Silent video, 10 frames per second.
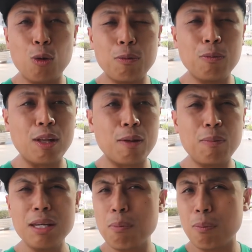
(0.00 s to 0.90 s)
would
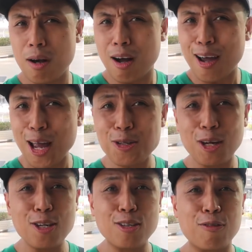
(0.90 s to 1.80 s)
be uh,
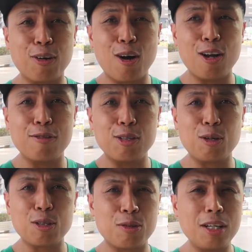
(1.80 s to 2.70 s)
educational for all of you
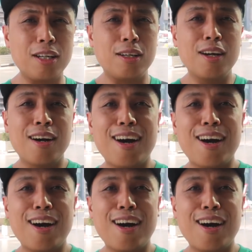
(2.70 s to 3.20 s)
because really,